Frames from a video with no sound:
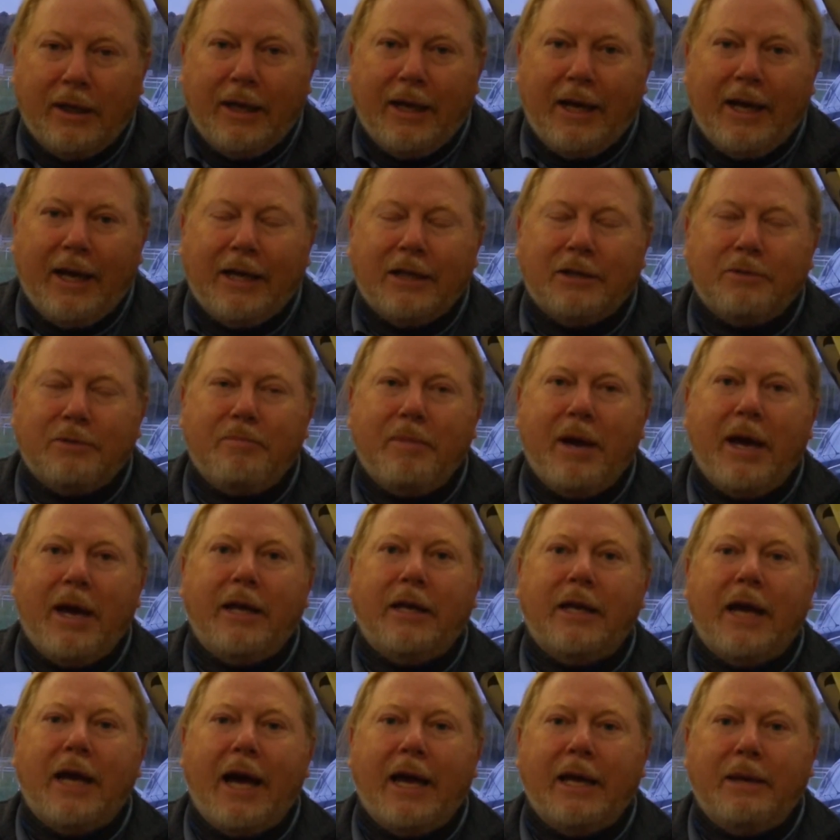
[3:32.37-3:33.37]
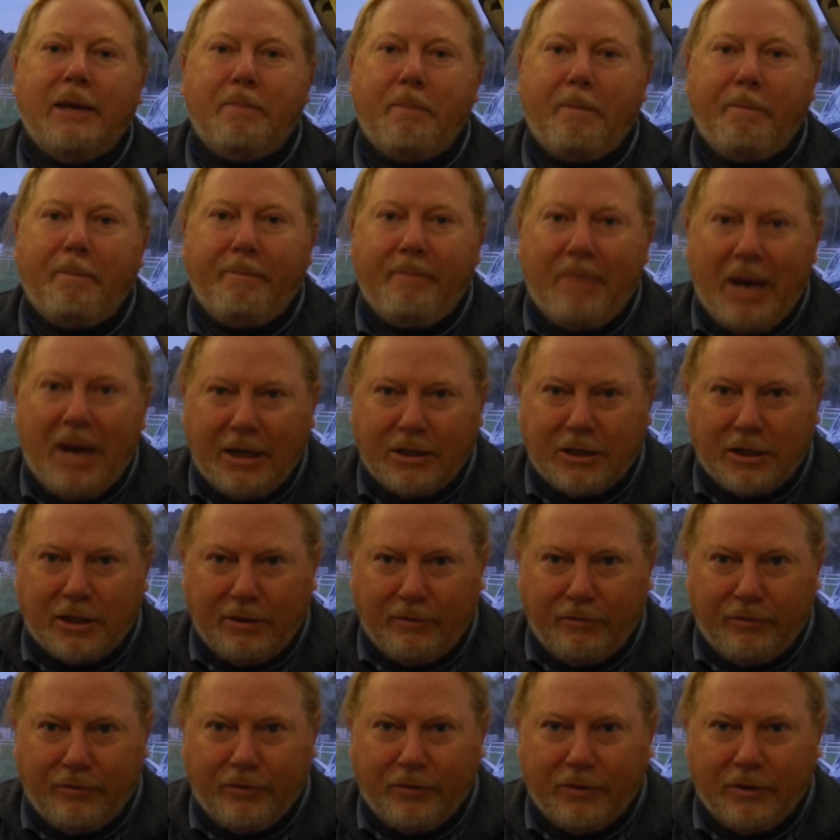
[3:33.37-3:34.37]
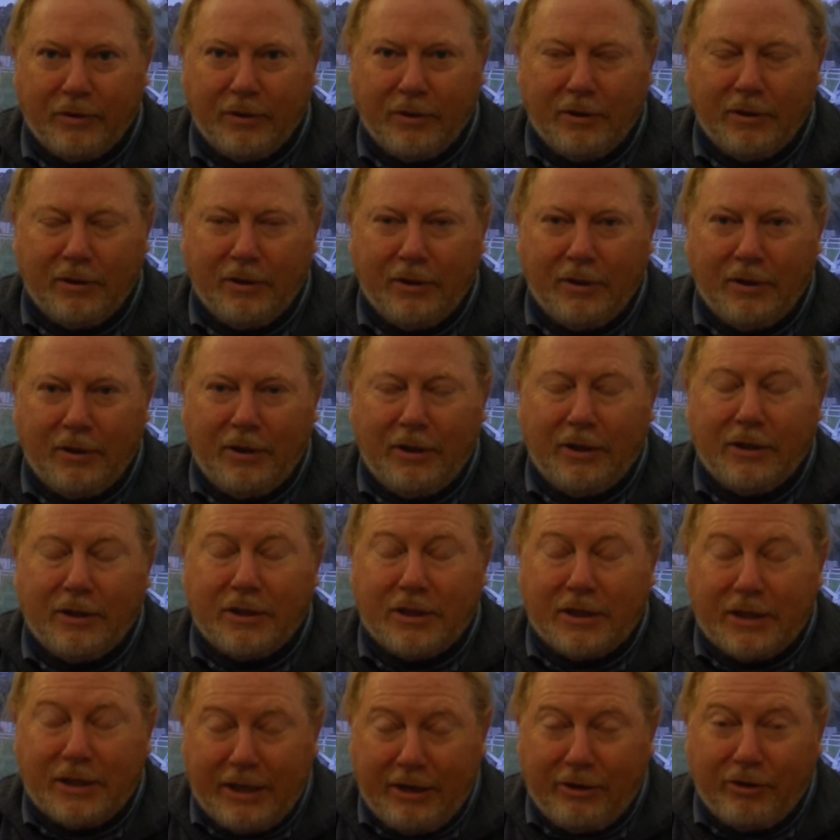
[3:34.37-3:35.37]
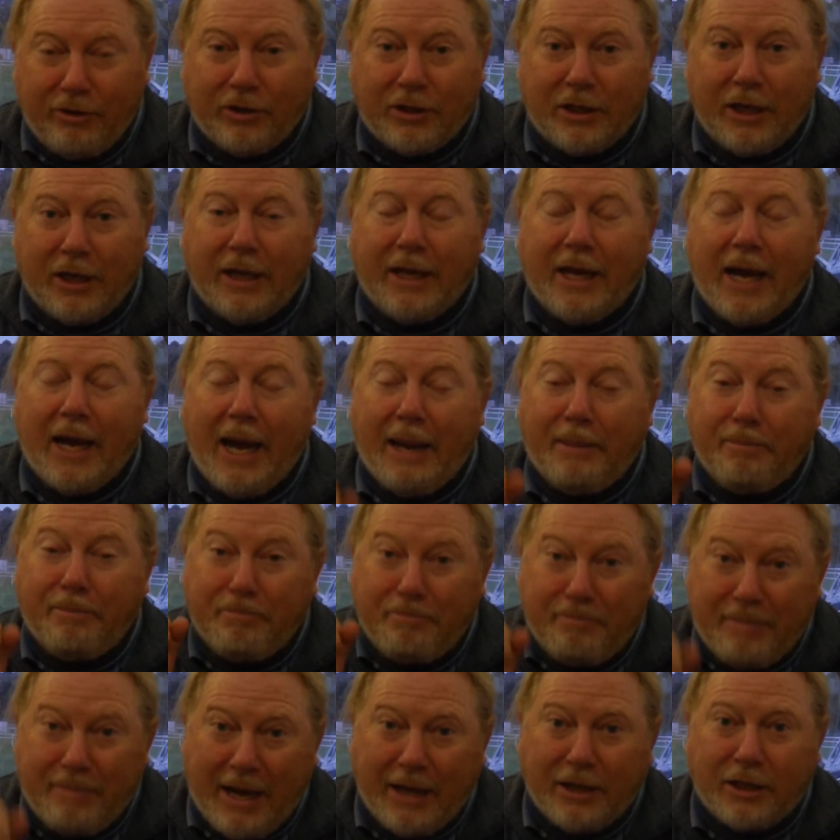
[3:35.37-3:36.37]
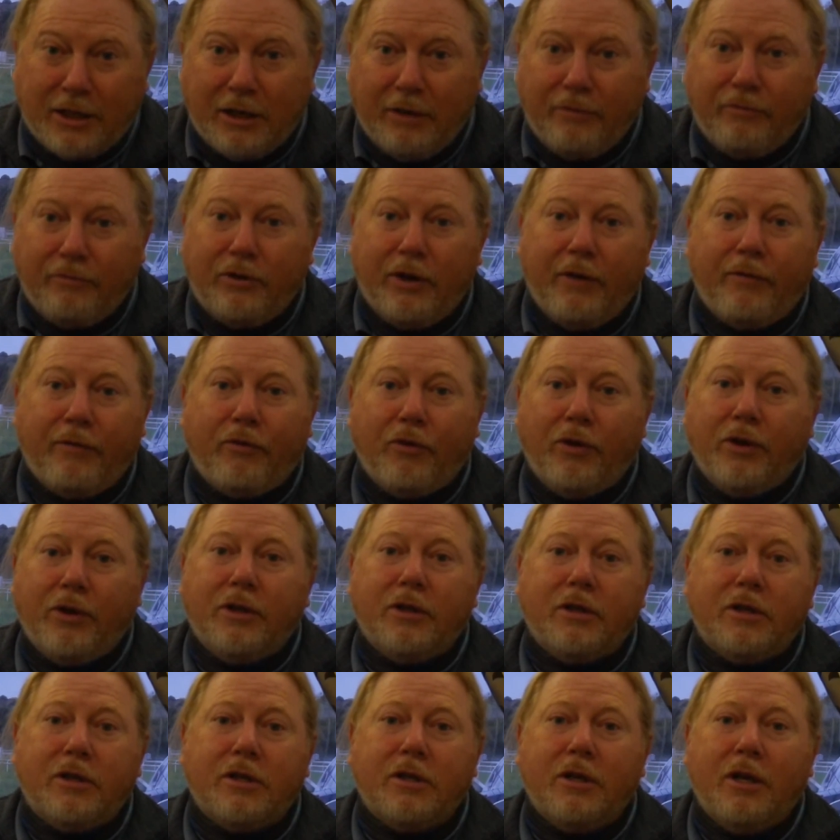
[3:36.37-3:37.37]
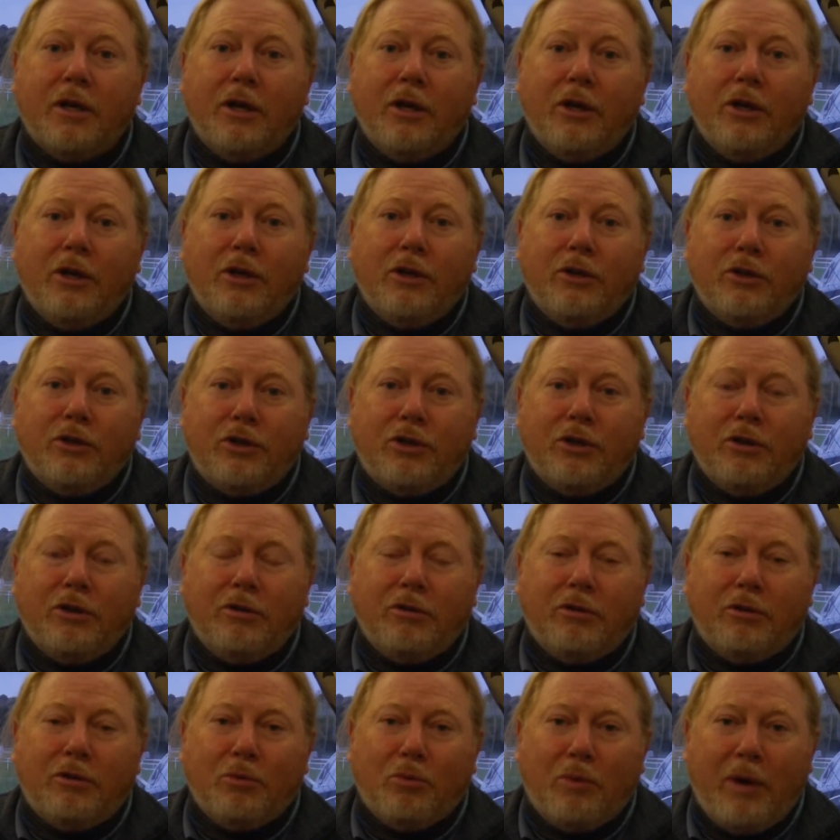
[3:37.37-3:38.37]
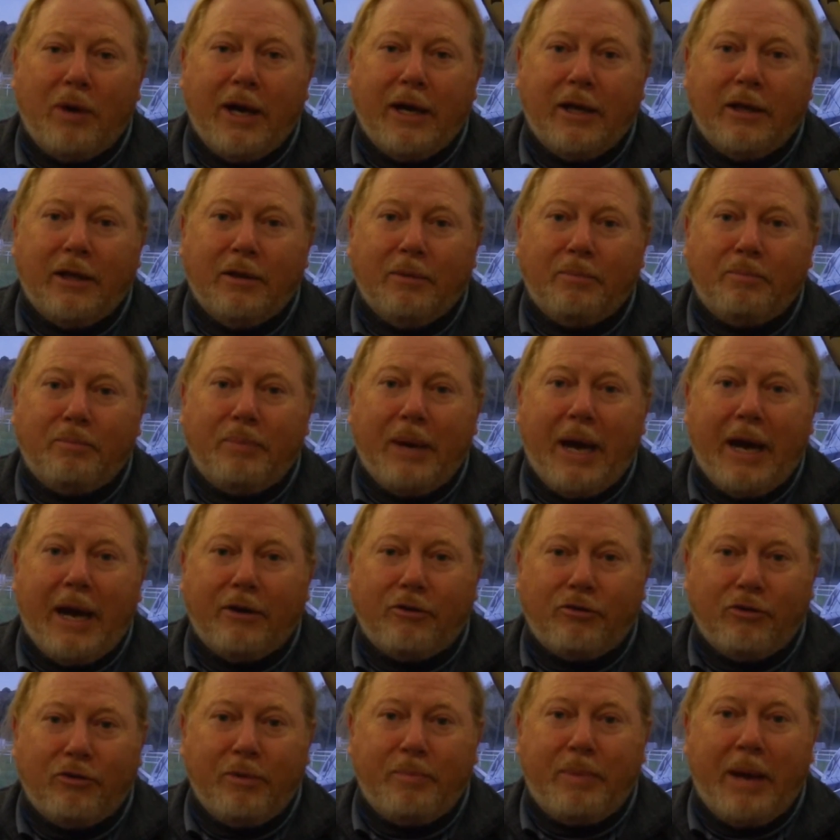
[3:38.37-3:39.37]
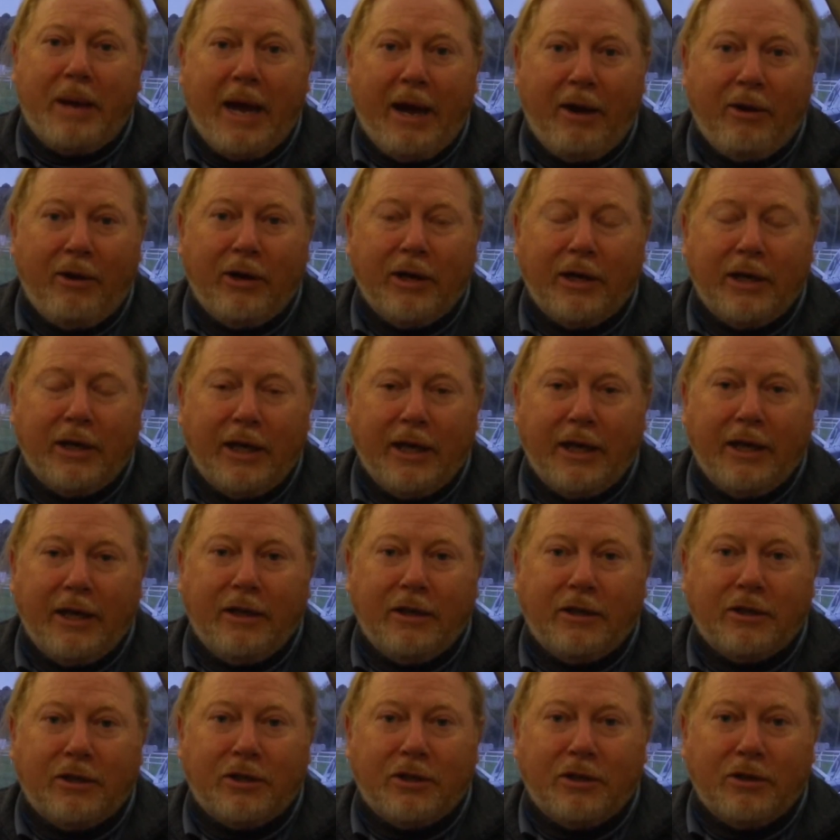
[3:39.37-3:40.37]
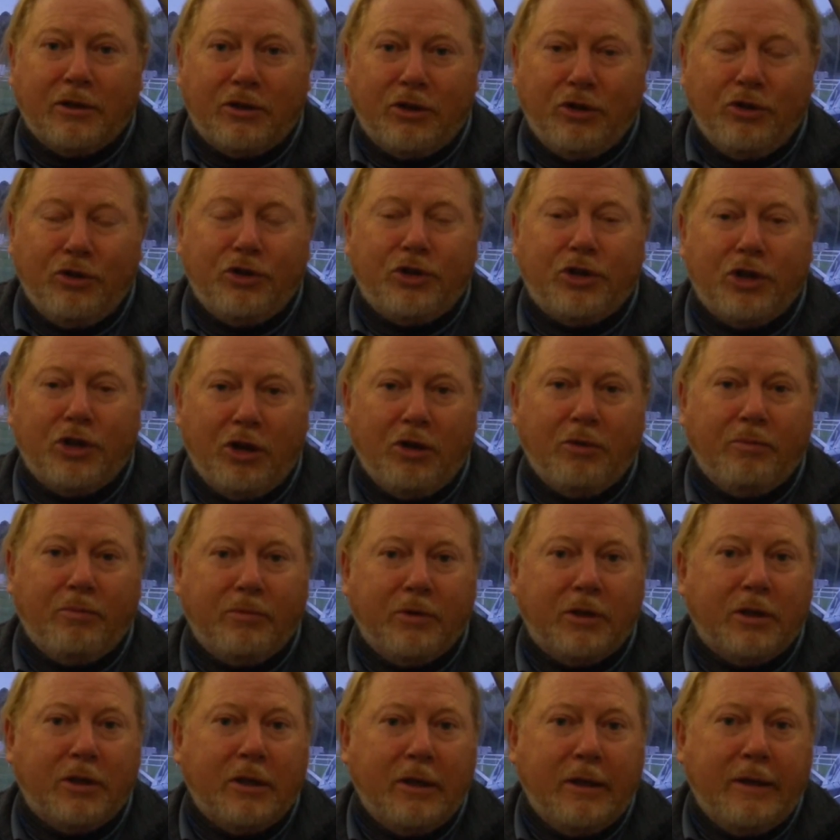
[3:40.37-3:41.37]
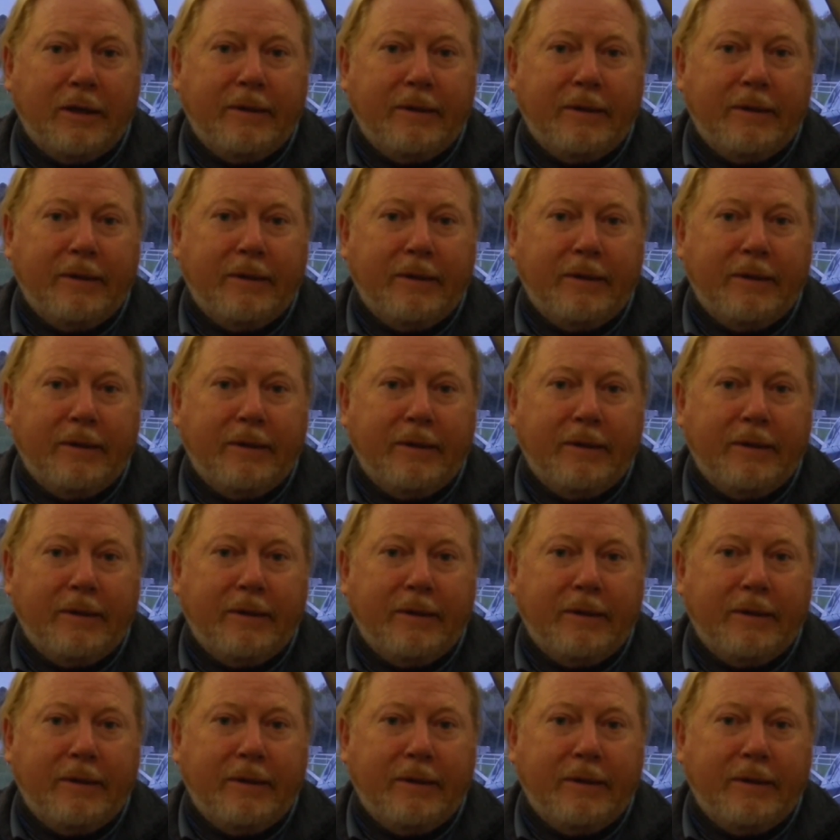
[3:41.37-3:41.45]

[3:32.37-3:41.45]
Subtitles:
has made a massive, seriously a massive difference to the way the battery power is consumed.